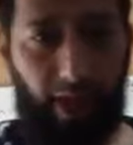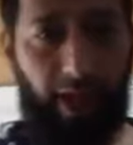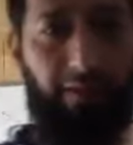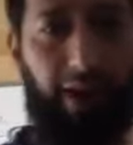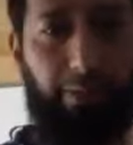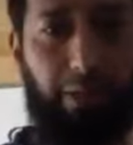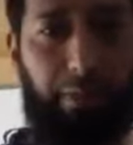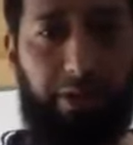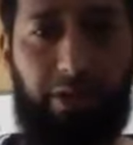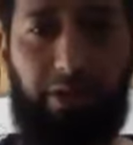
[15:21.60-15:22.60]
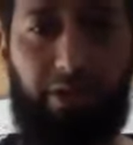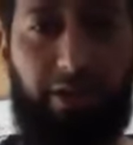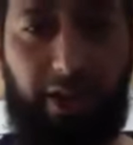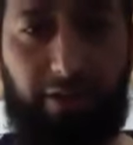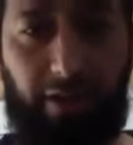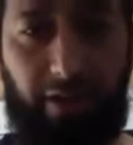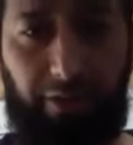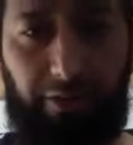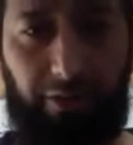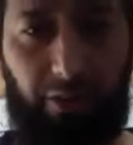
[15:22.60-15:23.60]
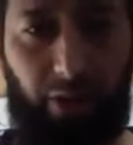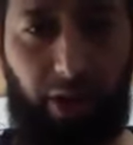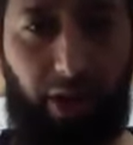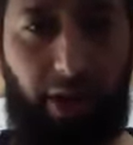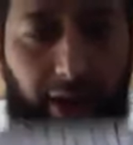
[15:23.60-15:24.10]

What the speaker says: I have kept some registration sites here. Okay,